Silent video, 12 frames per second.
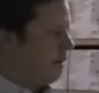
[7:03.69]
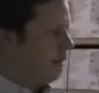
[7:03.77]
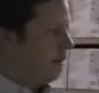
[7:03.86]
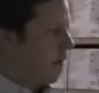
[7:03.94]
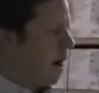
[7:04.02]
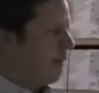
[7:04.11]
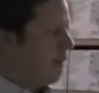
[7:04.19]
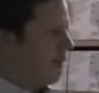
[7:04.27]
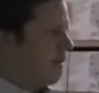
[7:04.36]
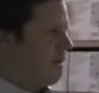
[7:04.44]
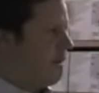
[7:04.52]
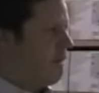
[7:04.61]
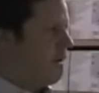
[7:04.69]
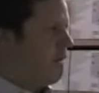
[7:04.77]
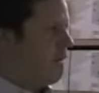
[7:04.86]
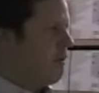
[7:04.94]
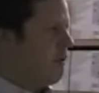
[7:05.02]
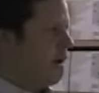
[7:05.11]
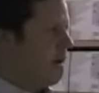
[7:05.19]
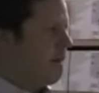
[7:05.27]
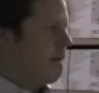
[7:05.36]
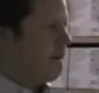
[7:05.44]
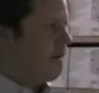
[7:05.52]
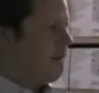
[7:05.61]
raw material of the wood and
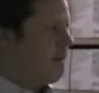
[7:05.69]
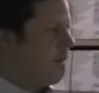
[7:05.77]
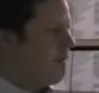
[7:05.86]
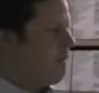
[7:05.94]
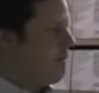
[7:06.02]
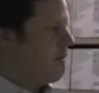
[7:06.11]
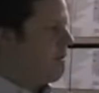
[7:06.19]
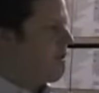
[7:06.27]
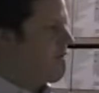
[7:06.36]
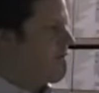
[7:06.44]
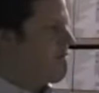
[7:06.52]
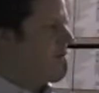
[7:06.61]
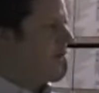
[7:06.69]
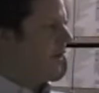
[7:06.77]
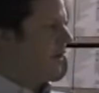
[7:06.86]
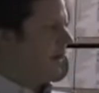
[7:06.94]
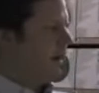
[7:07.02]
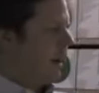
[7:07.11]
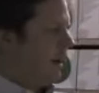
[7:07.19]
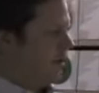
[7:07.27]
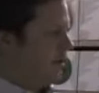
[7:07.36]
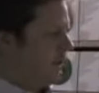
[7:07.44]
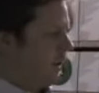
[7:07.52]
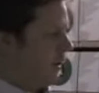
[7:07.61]
brings out the beautiful
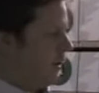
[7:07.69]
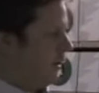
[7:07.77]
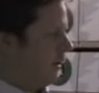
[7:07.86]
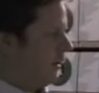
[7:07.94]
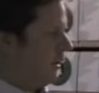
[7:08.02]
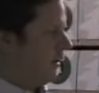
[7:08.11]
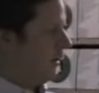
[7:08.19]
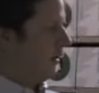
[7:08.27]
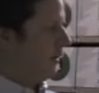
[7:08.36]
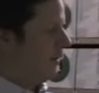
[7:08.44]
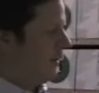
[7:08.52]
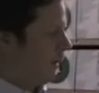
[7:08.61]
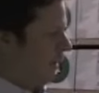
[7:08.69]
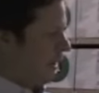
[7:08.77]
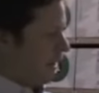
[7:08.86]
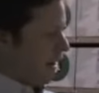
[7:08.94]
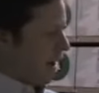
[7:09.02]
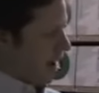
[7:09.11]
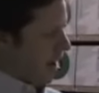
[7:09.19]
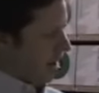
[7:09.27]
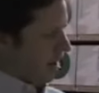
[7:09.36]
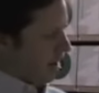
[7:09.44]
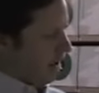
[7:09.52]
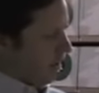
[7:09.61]
natural characteristics
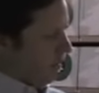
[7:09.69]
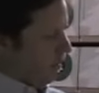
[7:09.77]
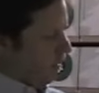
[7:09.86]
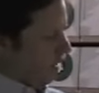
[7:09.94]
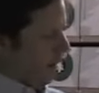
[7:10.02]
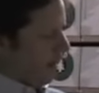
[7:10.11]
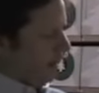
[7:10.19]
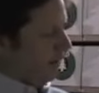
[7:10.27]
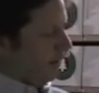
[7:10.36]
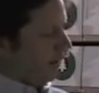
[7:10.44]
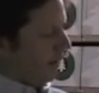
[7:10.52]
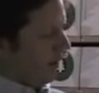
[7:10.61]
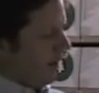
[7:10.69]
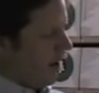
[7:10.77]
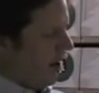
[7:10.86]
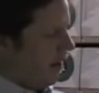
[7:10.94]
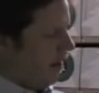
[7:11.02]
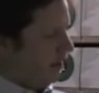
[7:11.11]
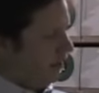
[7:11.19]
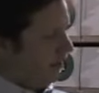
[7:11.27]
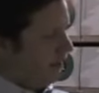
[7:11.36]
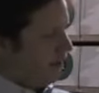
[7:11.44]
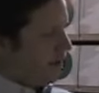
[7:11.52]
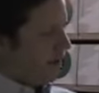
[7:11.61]
that are within
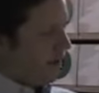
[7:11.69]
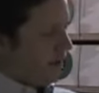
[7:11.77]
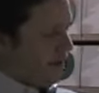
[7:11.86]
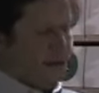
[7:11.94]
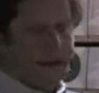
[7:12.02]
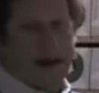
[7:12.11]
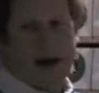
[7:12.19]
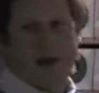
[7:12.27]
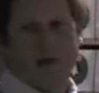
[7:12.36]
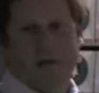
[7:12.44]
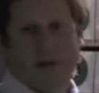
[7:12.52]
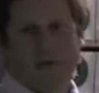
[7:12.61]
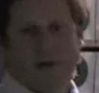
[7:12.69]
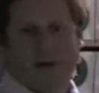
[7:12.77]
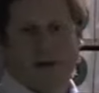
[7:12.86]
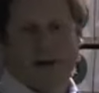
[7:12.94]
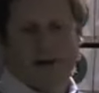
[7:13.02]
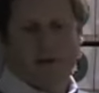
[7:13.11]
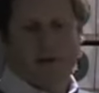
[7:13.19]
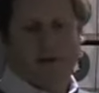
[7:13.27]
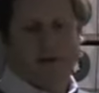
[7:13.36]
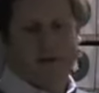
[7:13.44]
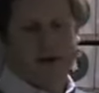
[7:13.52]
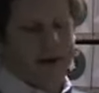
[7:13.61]
the casual,
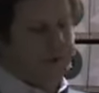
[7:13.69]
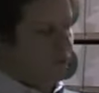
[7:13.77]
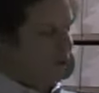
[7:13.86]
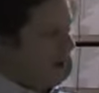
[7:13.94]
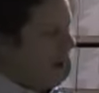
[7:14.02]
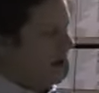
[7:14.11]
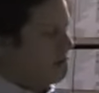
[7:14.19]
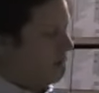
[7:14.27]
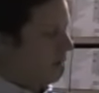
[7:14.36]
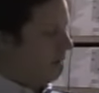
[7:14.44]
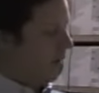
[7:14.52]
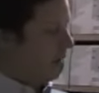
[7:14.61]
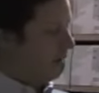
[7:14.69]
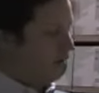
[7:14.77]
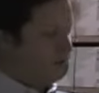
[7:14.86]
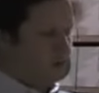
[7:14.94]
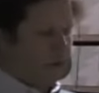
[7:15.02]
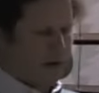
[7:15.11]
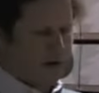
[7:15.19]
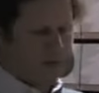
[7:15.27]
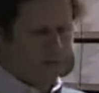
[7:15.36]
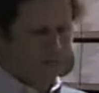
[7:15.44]
more casual grades of the flooring.